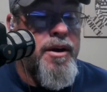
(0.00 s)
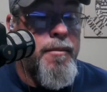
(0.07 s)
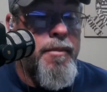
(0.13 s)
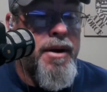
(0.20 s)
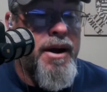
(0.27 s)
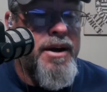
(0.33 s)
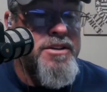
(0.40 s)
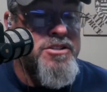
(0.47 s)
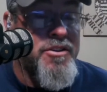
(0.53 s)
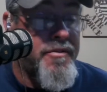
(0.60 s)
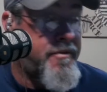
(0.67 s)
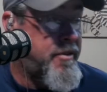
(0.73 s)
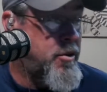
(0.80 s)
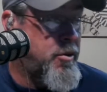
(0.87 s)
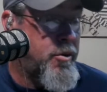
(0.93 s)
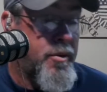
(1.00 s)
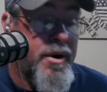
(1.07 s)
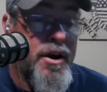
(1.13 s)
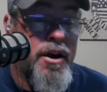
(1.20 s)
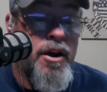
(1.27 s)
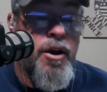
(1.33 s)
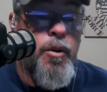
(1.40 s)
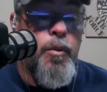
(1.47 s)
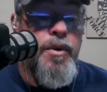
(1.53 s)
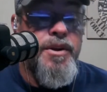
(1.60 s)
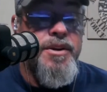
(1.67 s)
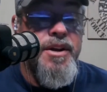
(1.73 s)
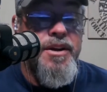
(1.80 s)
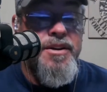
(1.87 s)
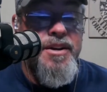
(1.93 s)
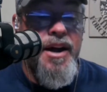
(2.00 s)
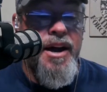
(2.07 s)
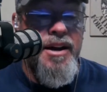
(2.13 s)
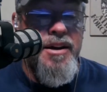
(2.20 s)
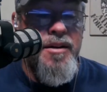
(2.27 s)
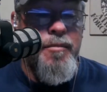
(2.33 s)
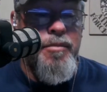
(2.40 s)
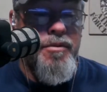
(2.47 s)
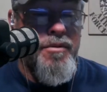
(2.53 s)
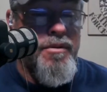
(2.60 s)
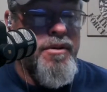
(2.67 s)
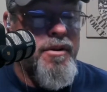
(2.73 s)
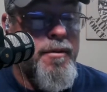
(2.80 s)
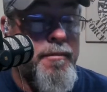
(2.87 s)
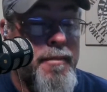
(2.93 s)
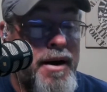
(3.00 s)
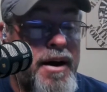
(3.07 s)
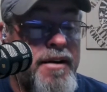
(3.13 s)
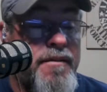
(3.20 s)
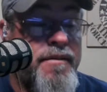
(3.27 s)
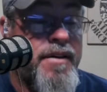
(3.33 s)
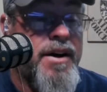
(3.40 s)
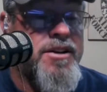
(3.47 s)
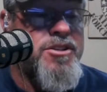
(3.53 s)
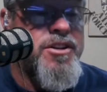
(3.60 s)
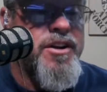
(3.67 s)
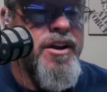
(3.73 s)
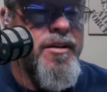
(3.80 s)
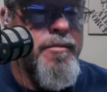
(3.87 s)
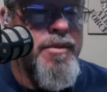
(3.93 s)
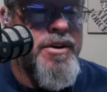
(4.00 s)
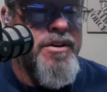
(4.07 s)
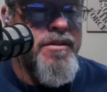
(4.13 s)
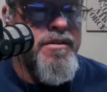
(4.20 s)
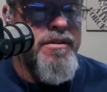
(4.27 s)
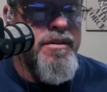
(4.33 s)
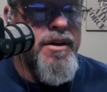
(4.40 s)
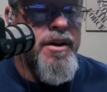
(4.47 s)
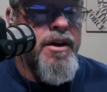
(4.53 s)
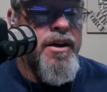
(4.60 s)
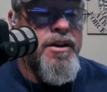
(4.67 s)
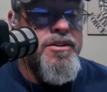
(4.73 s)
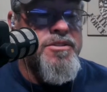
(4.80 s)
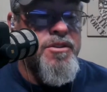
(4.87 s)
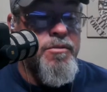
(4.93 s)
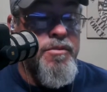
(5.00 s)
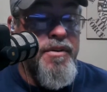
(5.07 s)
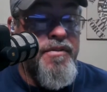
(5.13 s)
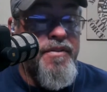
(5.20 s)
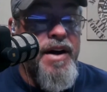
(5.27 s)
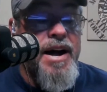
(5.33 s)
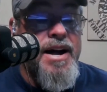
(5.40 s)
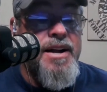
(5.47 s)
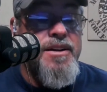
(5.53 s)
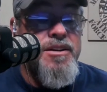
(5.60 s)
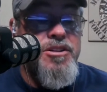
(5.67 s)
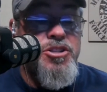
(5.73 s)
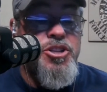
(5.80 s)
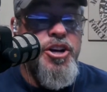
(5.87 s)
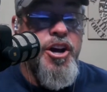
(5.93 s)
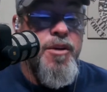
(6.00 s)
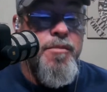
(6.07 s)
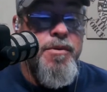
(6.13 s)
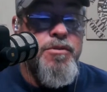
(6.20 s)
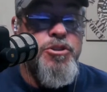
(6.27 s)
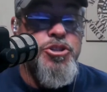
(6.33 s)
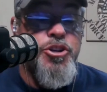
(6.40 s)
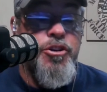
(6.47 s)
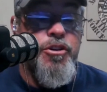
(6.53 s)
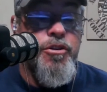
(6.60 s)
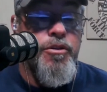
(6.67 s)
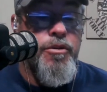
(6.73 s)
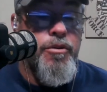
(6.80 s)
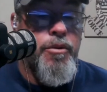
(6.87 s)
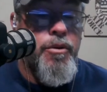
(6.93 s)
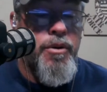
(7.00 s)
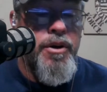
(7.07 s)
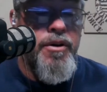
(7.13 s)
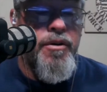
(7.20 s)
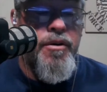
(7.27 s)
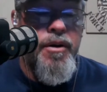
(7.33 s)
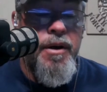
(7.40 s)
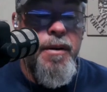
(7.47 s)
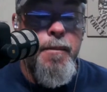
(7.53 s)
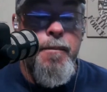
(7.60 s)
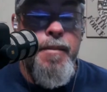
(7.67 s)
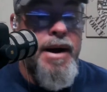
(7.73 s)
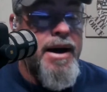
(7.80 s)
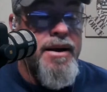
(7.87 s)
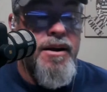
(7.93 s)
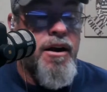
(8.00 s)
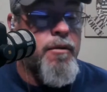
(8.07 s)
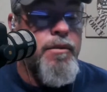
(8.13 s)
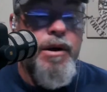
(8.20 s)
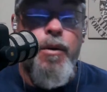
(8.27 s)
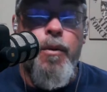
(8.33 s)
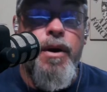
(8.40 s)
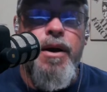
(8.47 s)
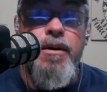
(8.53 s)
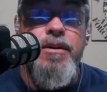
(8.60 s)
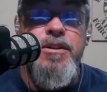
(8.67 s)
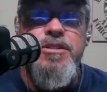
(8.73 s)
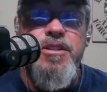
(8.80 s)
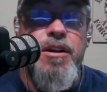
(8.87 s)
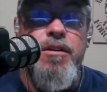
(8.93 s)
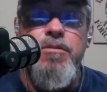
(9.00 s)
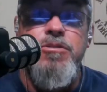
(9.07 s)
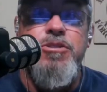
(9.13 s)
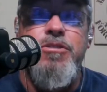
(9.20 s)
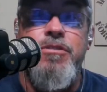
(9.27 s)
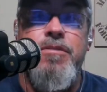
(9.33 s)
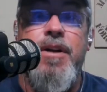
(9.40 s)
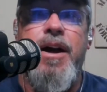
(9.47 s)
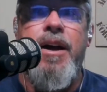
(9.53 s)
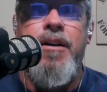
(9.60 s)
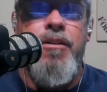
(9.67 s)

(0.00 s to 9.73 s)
applies to food with detectable modified genetic material. So refined GMO sugar or oil might not require disclosure at